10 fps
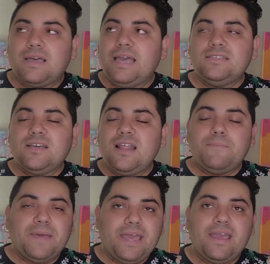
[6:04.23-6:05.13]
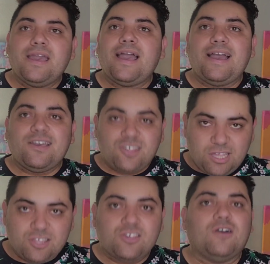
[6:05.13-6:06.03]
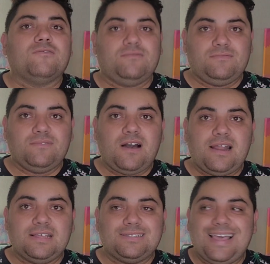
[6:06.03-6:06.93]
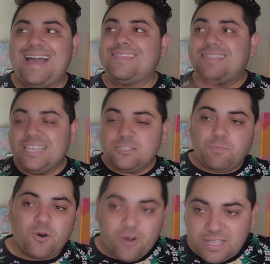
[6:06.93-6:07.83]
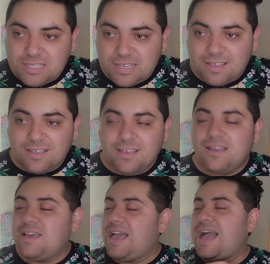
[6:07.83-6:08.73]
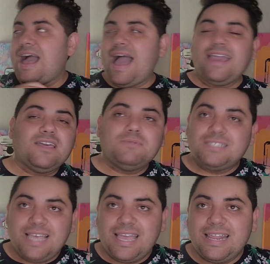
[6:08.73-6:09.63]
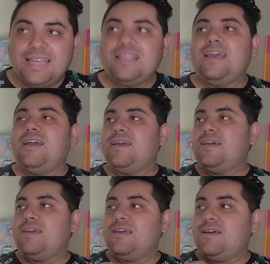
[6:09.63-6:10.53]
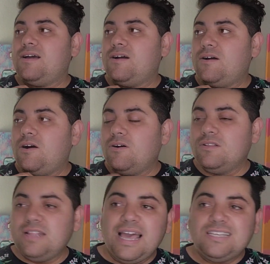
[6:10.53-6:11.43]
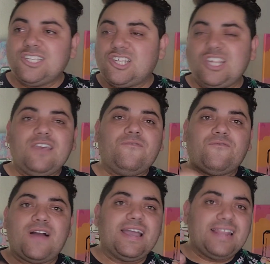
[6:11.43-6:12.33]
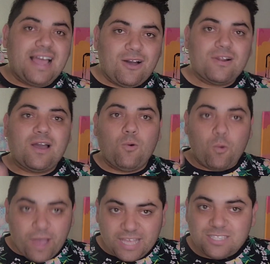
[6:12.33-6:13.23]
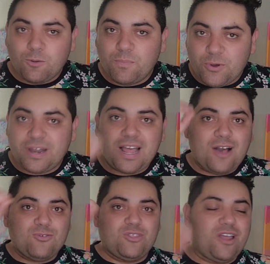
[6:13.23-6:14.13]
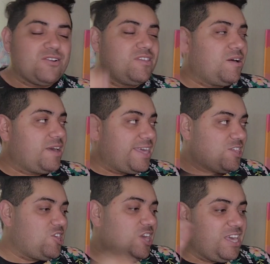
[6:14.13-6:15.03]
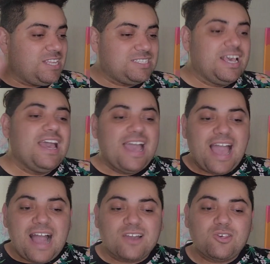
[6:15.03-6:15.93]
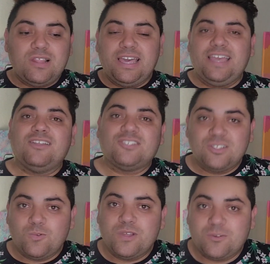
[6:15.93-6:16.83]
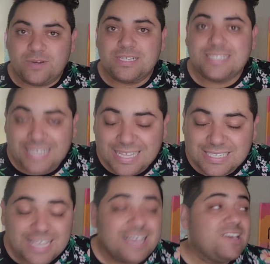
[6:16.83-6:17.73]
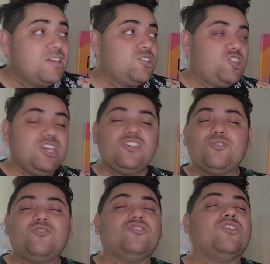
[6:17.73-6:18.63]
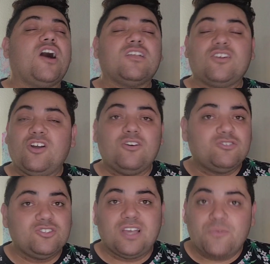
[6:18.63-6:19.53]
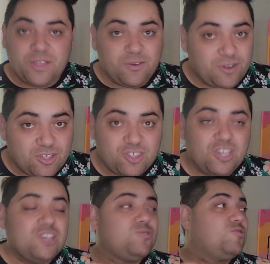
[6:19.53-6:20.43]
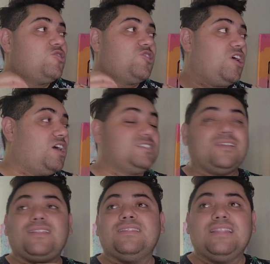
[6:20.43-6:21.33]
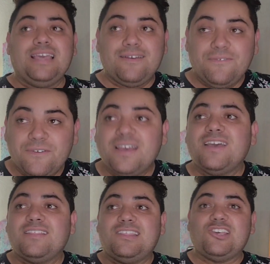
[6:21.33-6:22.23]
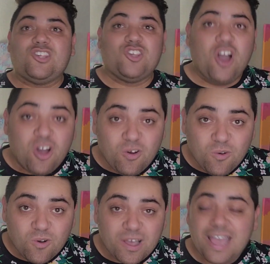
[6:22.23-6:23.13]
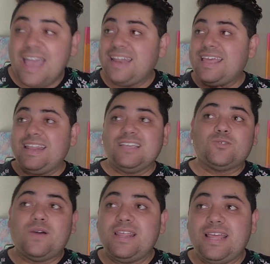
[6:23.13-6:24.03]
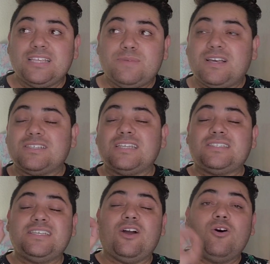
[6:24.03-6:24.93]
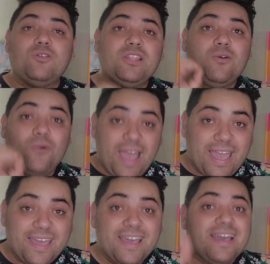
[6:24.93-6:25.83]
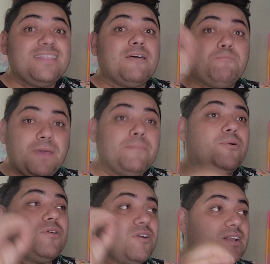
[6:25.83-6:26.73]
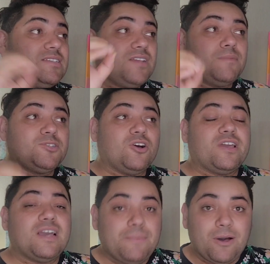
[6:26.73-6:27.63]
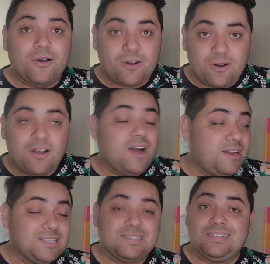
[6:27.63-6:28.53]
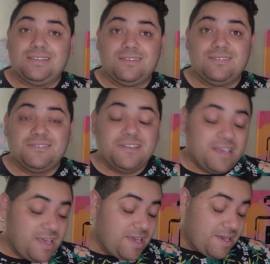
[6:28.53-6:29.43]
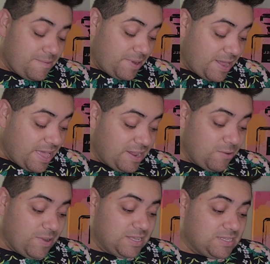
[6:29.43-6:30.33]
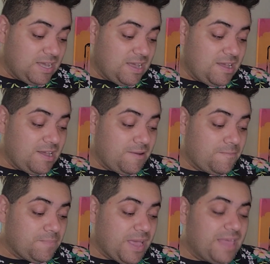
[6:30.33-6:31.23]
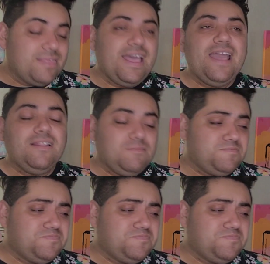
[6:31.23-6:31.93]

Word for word: It's gonna be a shit show, honestly. At this point, I keep saying it, unless she finds out a way to put it out there that she is actually innocent with receipts, she should not go to the reunion. She should just leave the show, and it is what it is, because it's the only way that people are gonna stop talking about her, honestly. But anyways, and then...